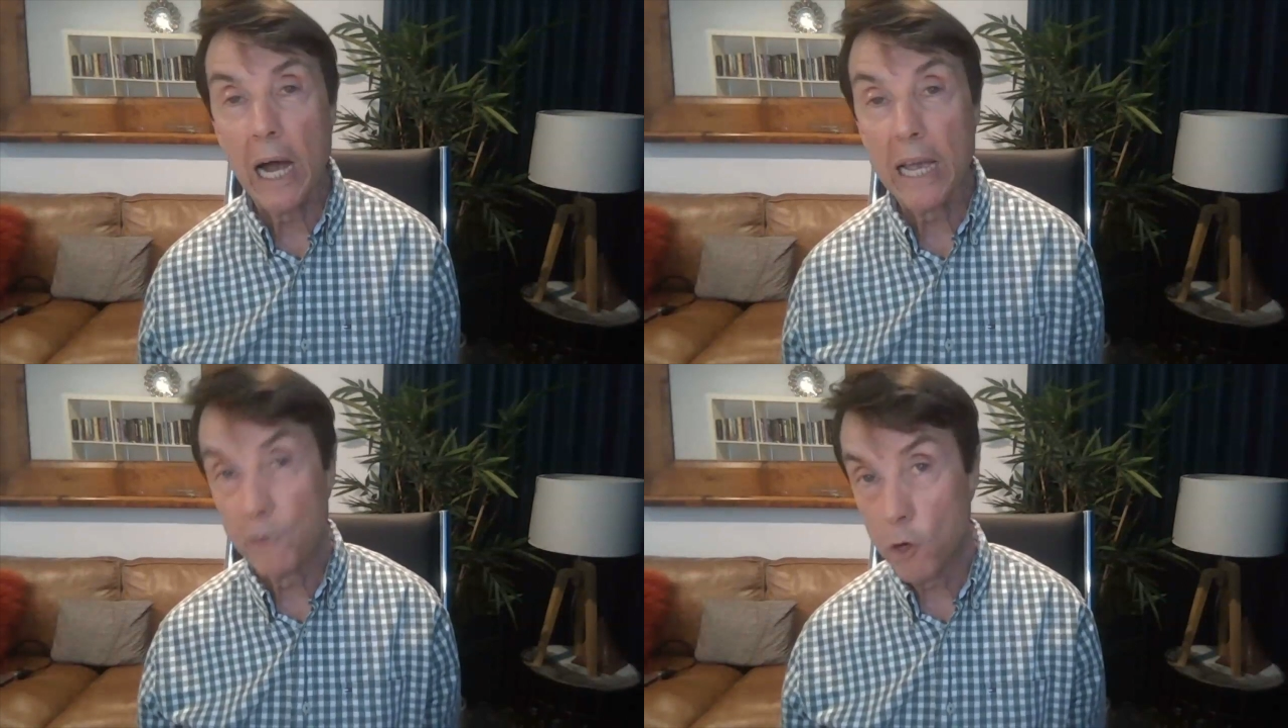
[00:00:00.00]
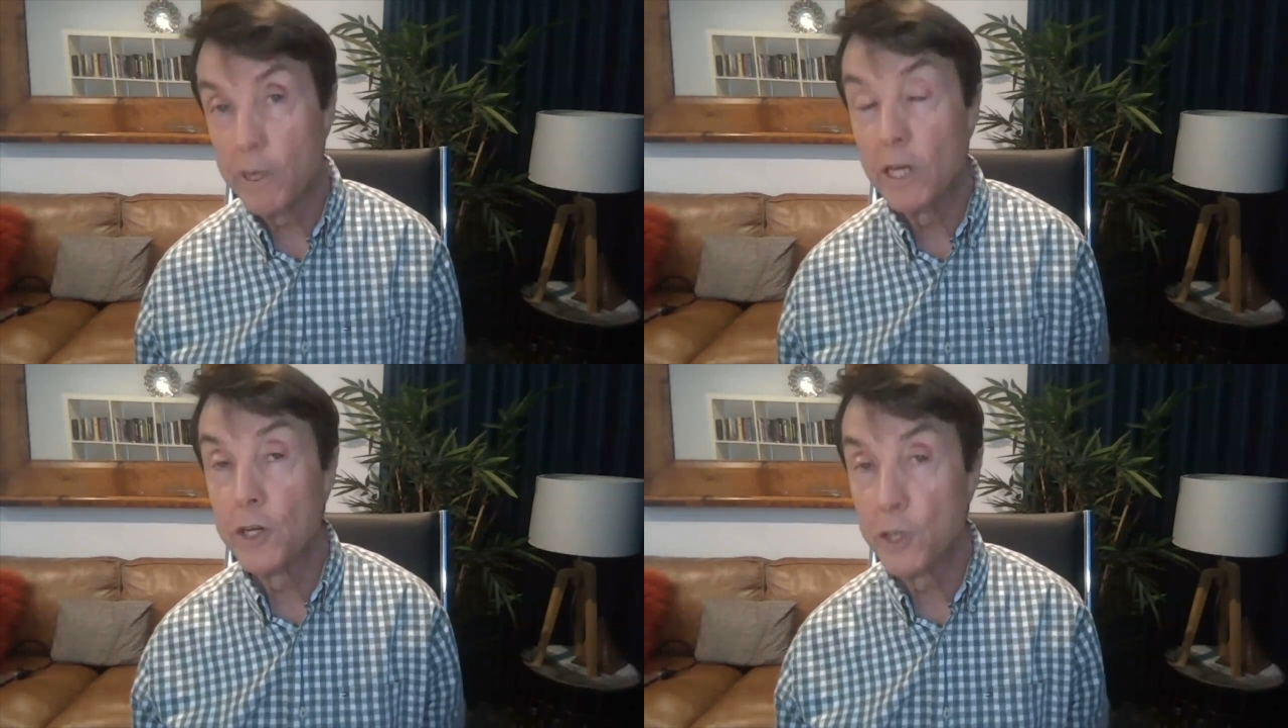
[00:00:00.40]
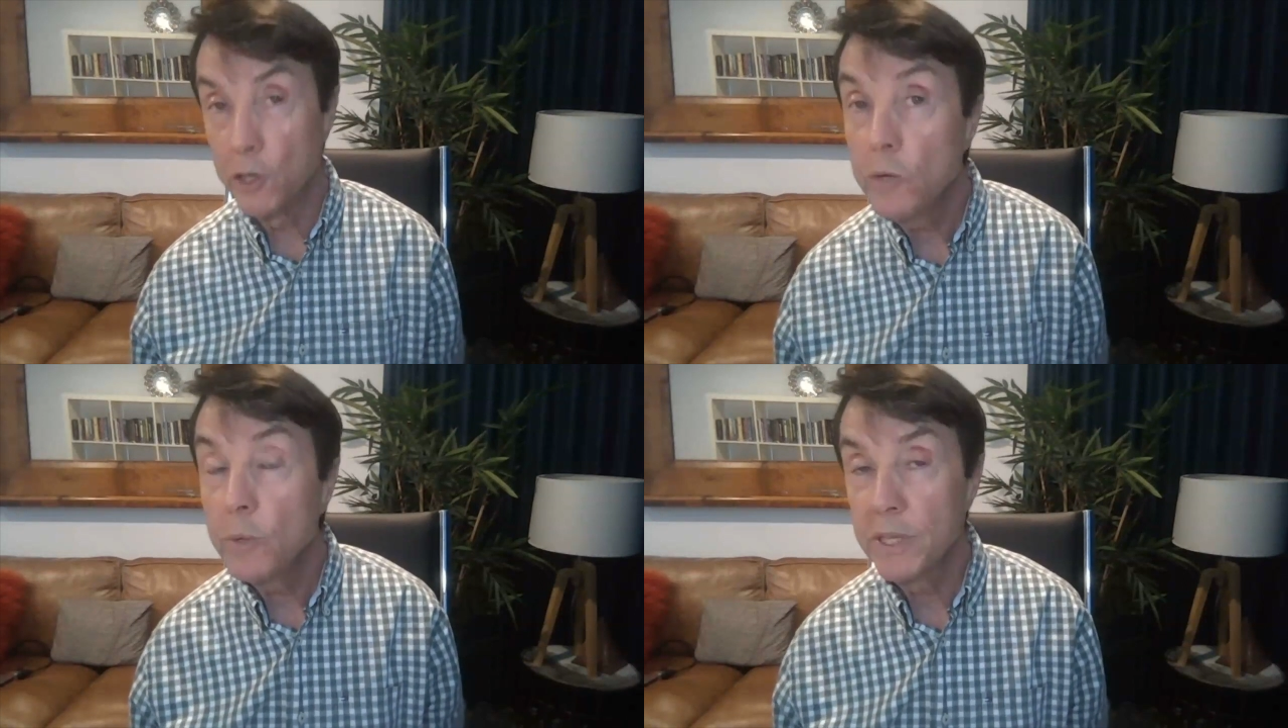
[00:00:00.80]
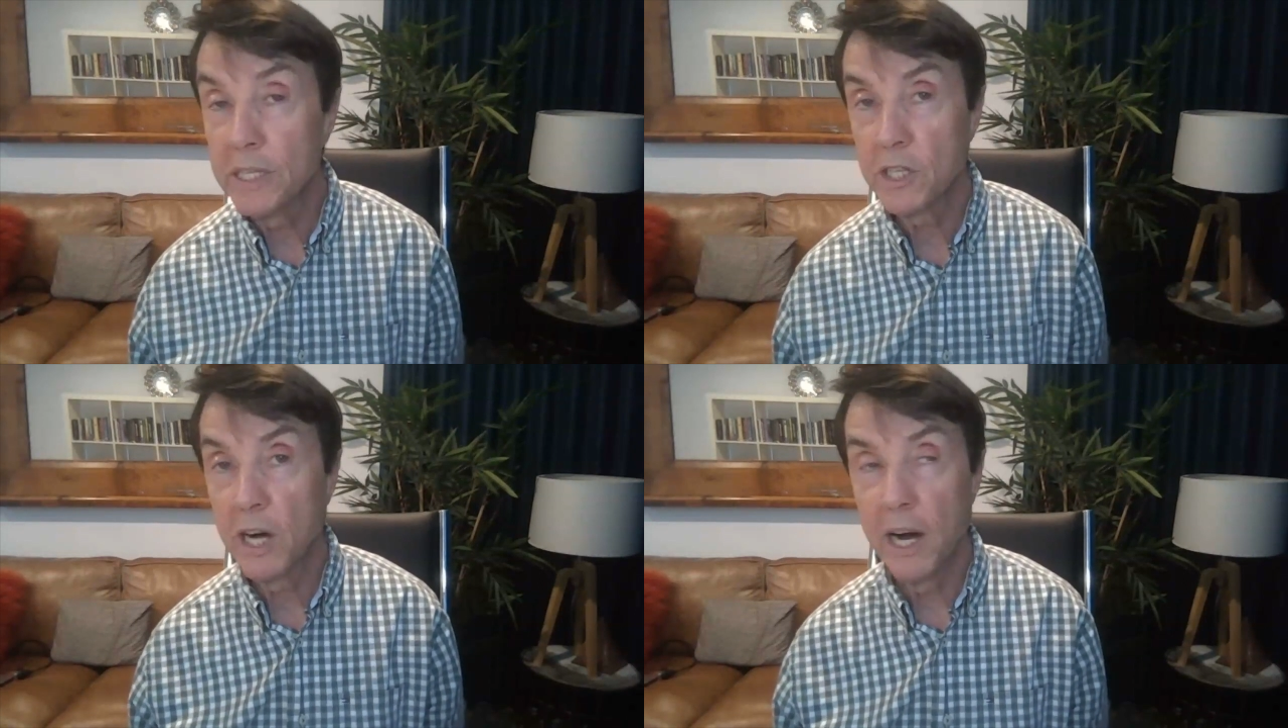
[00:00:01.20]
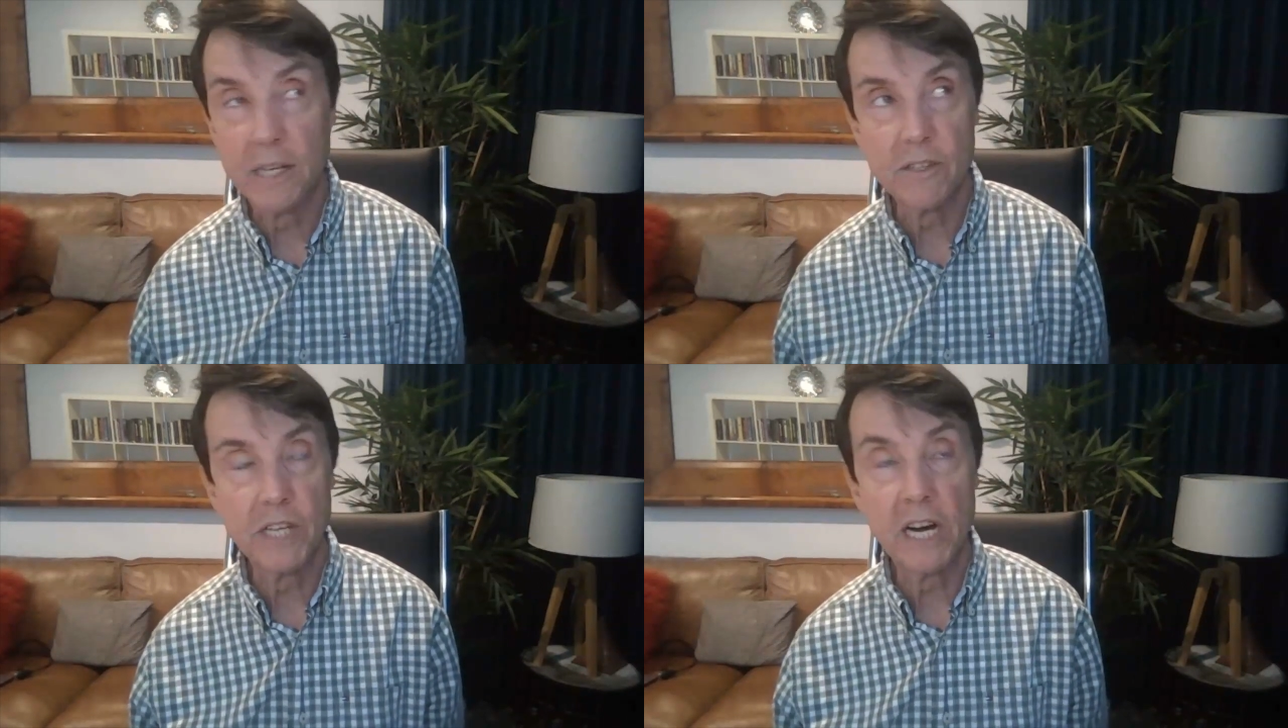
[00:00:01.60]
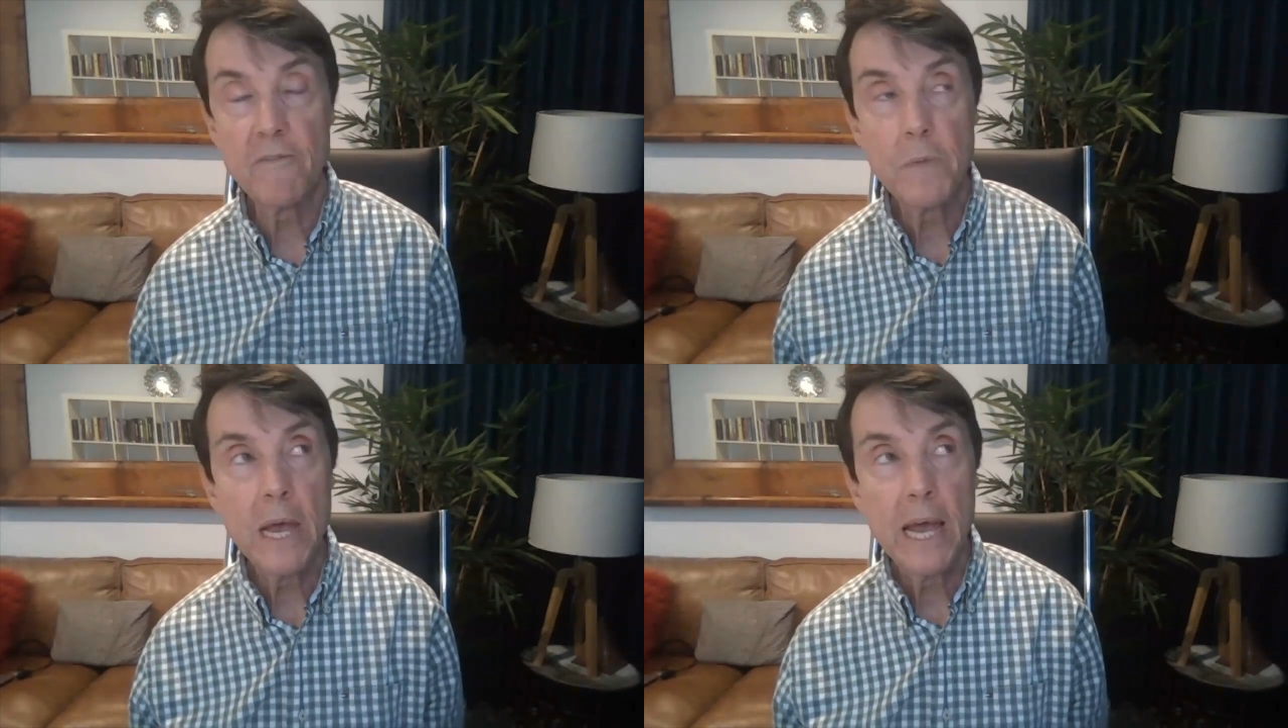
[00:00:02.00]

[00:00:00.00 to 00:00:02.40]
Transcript: if you're in tune with this kind of stuff,